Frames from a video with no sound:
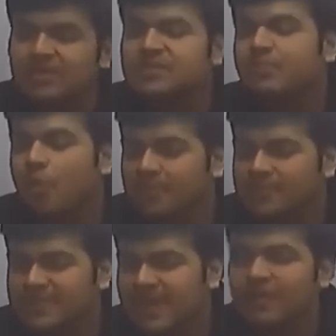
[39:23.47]
it's a
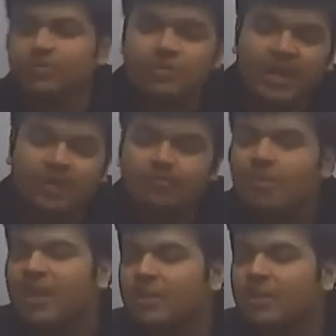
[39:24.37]
4%. If you take it from other